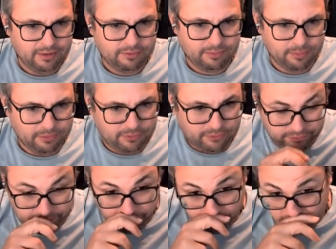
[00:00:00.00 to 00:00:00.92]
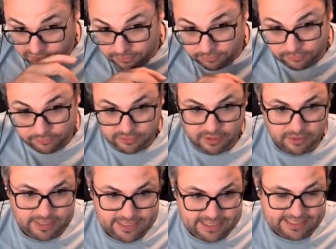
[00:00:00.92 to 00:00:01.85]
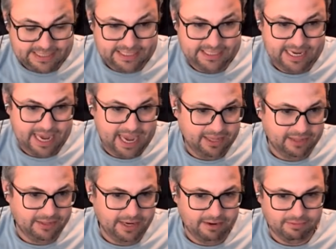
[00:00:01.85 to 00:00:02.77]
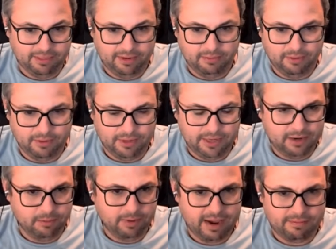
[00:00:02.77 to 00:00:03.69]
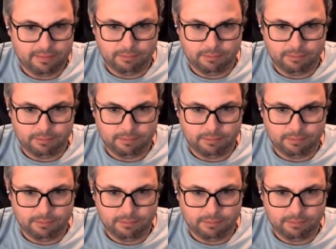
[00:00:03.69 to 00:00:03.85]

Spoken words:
so we're still sort of slowly disentangling everything going on here. We haven't